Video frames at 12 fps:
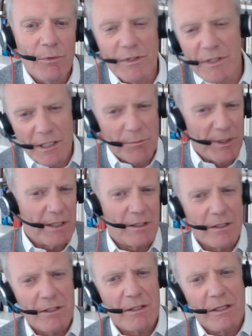was this
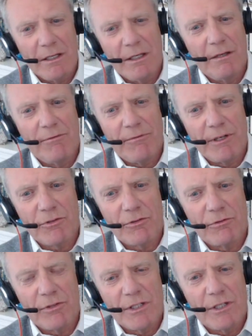because the
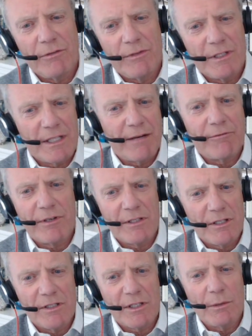Federal Reserve in San
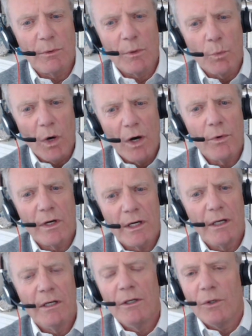Francisco were woke?